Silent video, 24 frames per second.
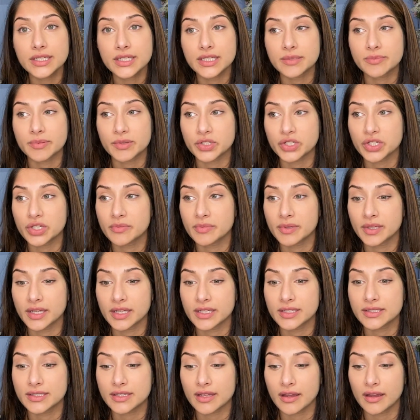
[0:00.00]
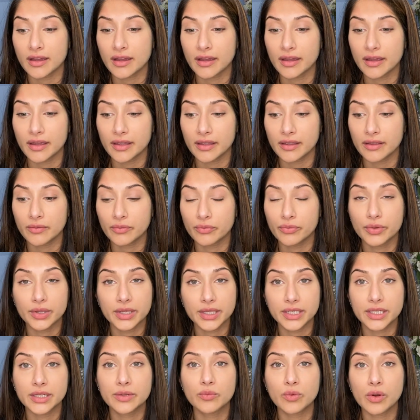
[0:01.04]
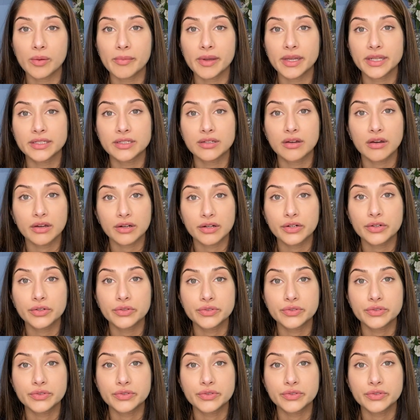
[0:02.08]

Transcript: especially because I really didn't want my daughter,